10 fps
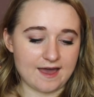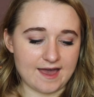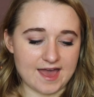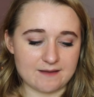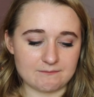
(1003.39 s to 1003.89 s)

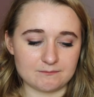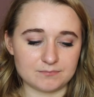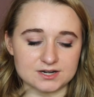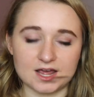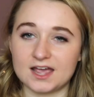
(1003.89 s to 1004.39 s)
Um,
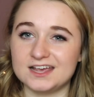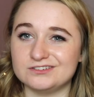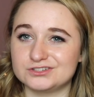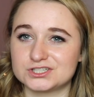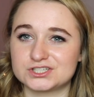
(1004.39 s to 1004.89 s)
but
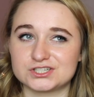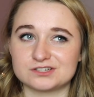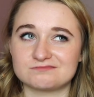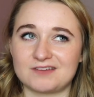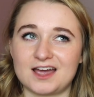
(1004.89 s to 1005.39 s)
it just,
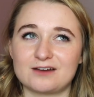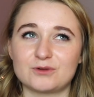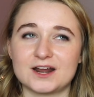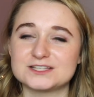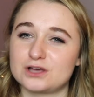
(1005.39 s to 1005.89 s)

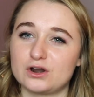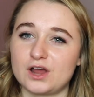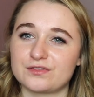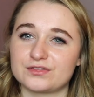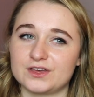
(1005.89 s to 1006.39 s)
when I saw
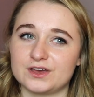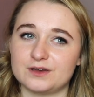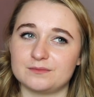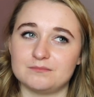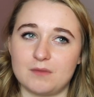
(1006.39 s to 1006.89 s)
it on
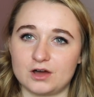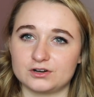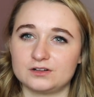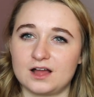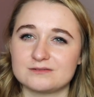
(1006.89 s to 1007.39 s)
the
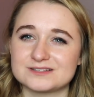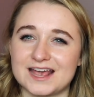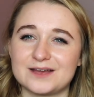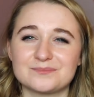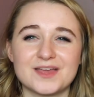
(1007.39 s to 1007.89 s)
model, I was
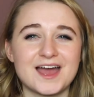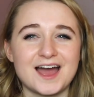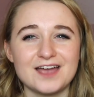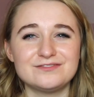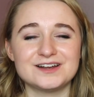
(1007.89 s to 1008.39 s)
like,
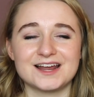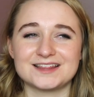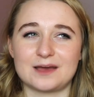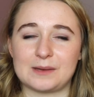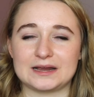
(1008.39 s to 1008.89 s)
I feel like
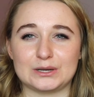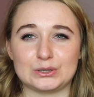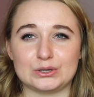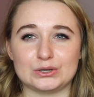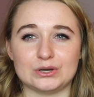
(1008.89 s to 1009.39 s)
that might
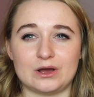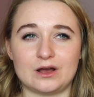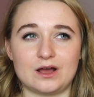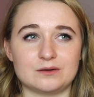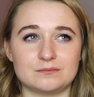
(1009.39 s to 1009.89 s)
look good
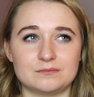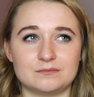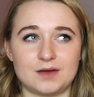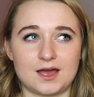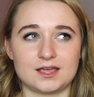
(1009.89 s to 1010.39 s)
on
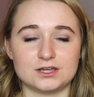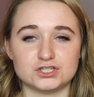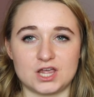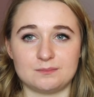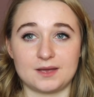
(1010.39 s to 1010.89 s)
my
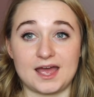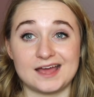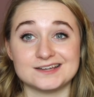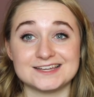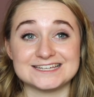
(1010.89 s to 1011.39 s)
shape
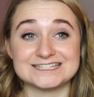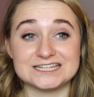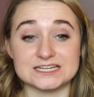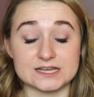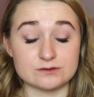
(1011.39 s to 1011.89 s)
and it
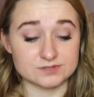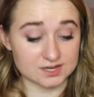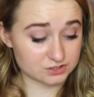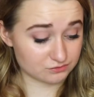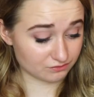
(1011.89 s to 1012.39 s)
did it was
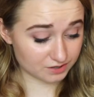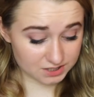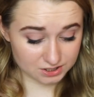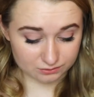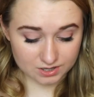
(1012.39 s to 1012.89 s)
actually really
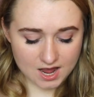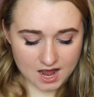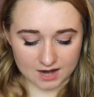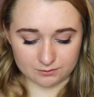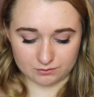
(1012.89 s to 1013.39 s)
cute
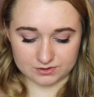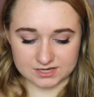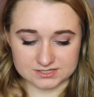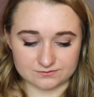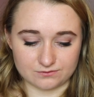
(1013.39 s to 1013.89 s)
I wore
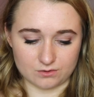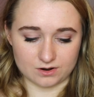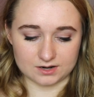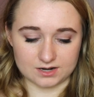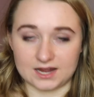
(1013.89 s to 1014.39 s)
this
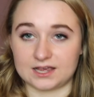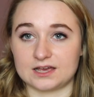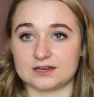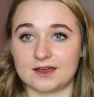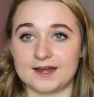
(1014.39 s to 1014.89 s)
for like
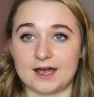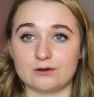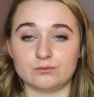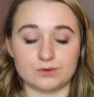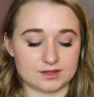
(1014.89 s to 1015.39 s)
a night
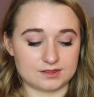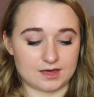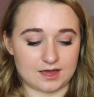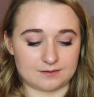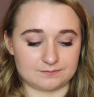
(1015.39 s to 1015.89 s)
out with
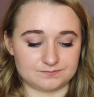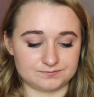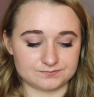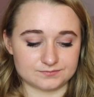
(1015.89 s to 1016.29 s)
um,